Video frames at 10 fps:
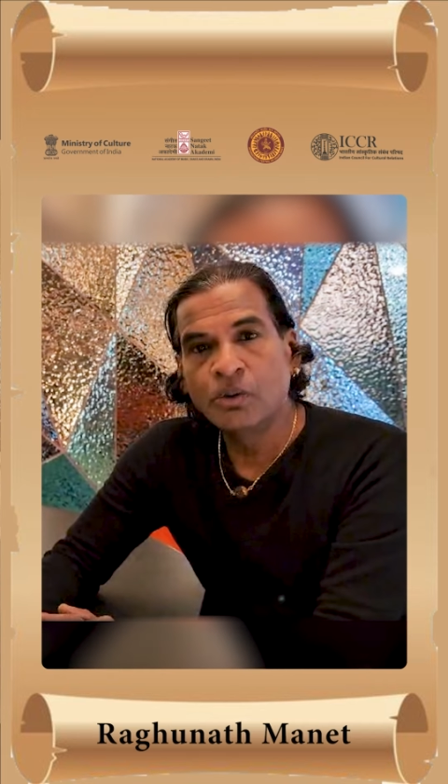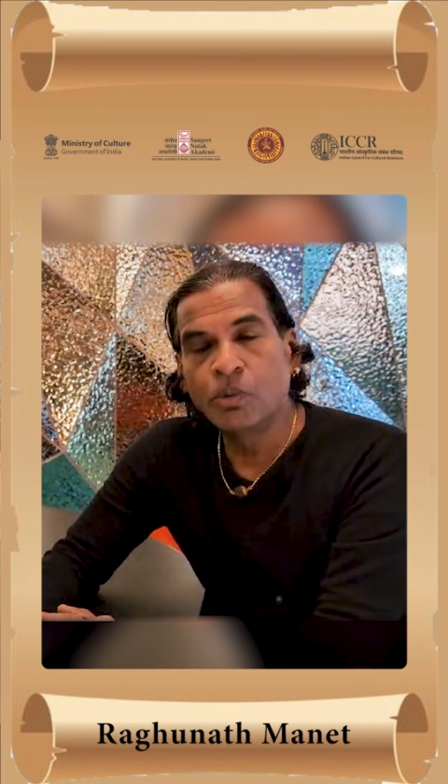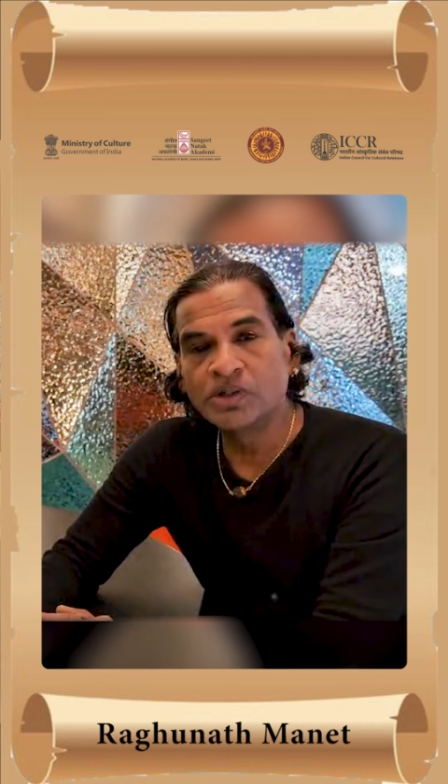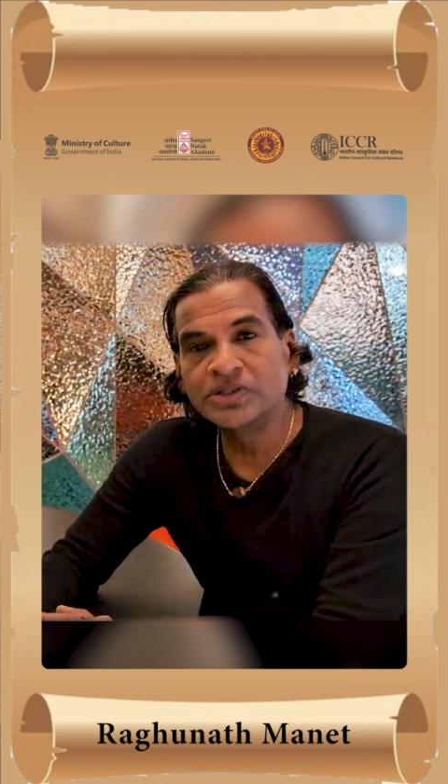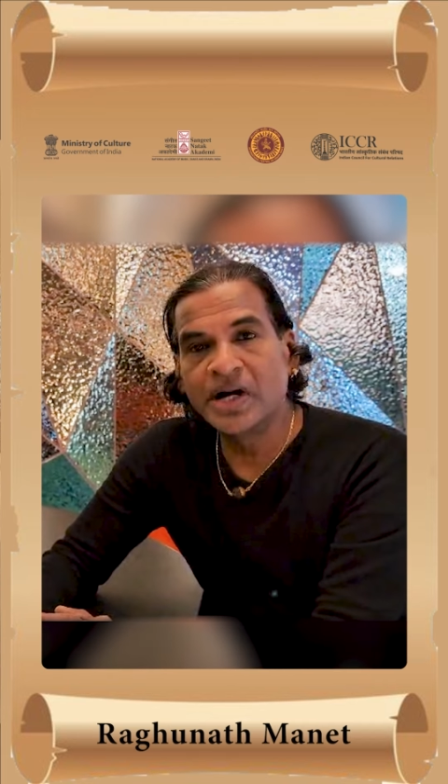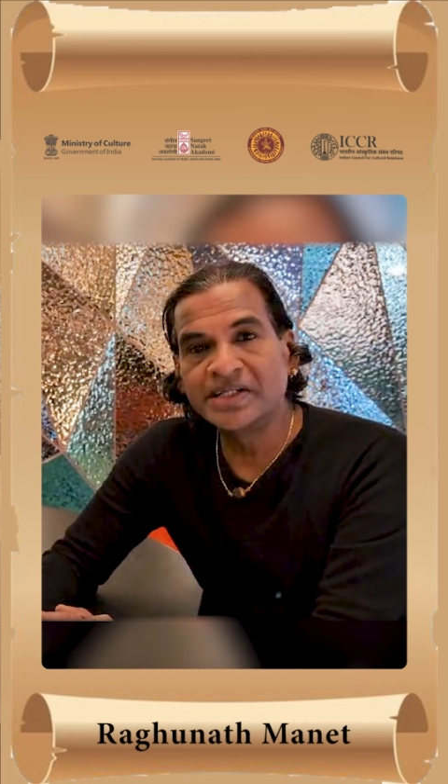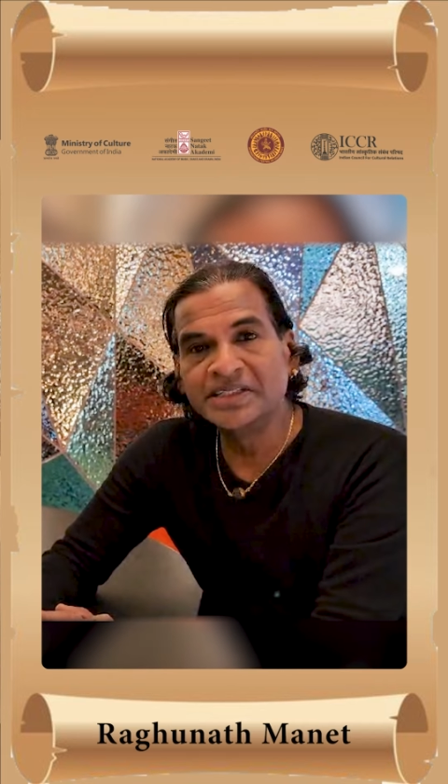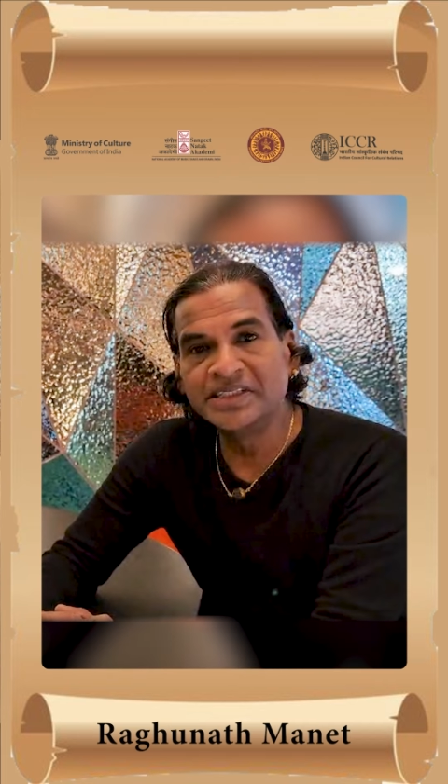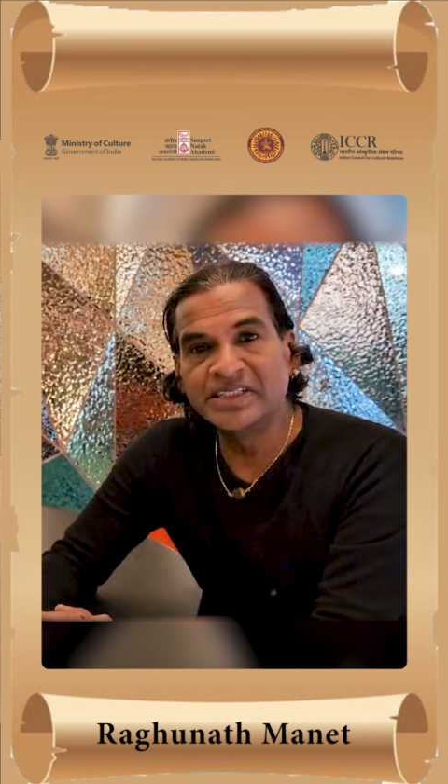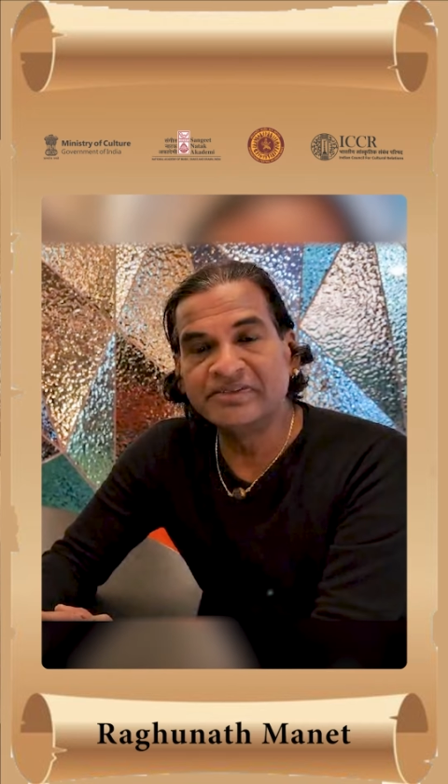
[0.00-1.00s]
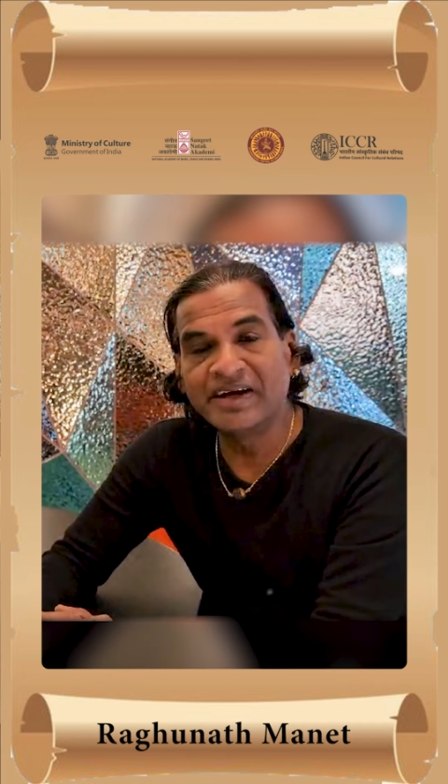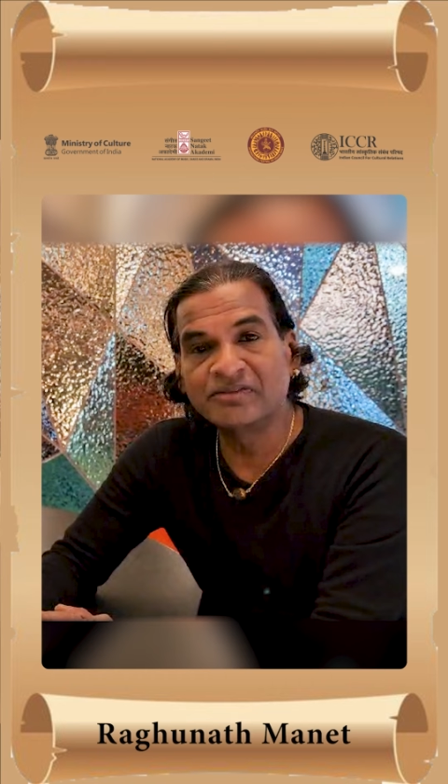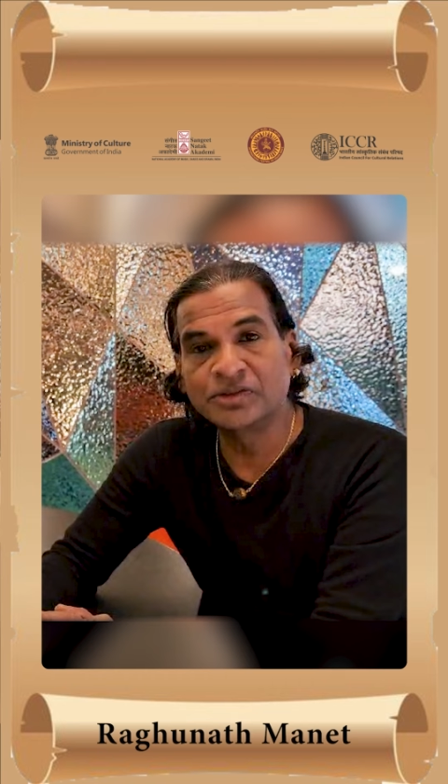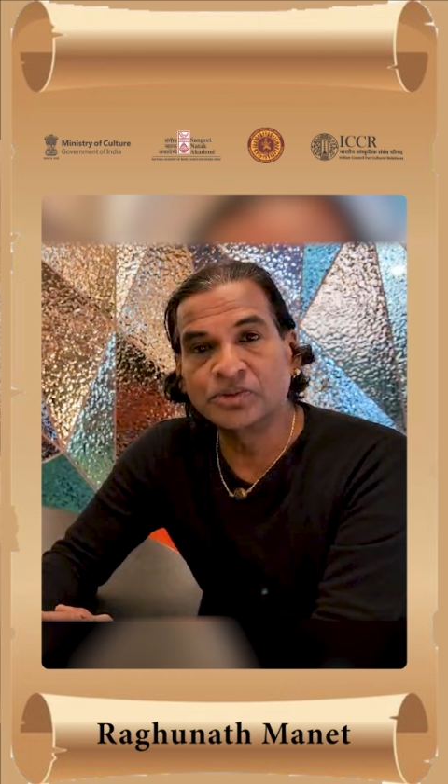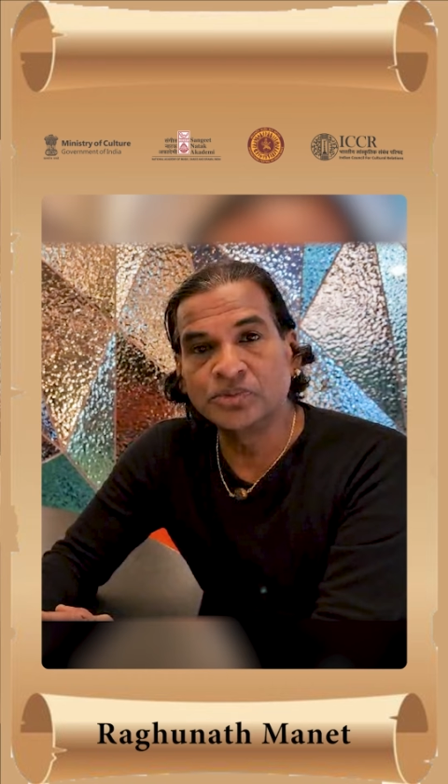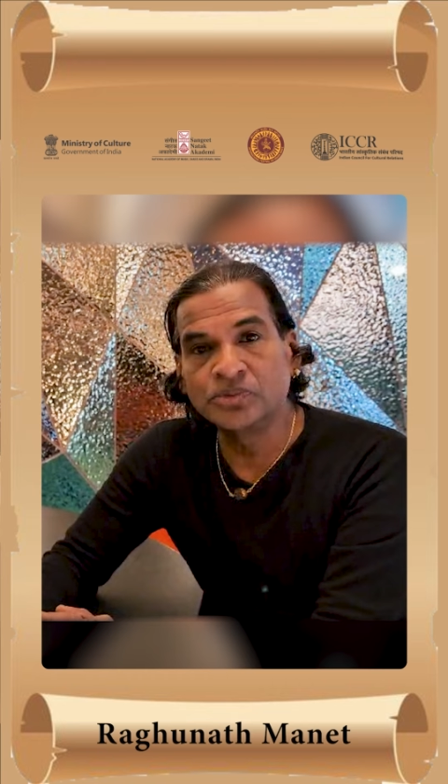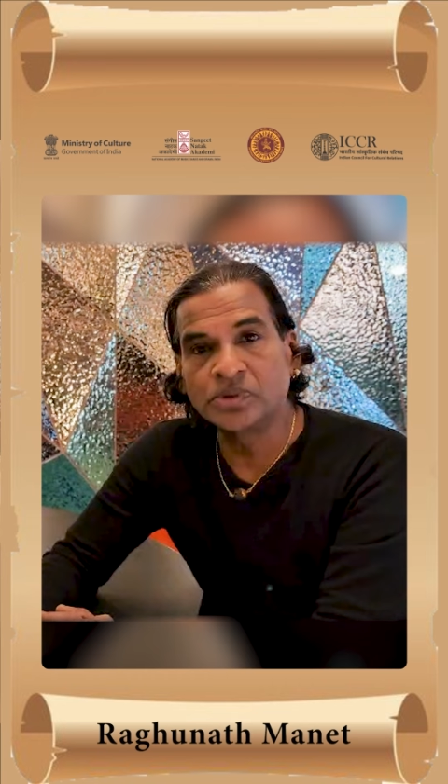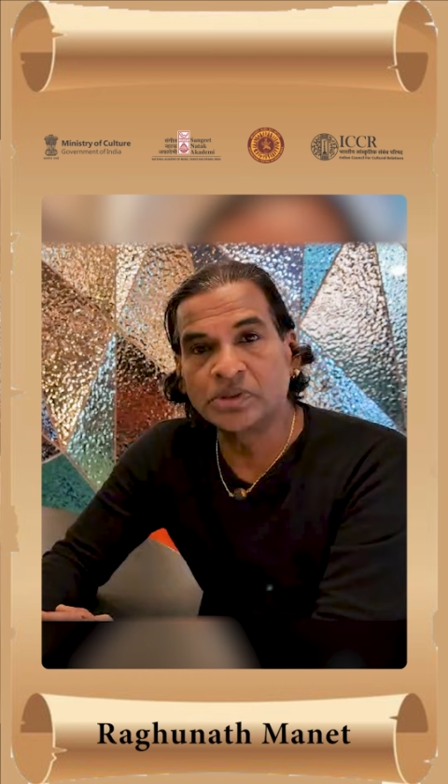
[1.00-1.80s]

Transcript: what is the identity we have to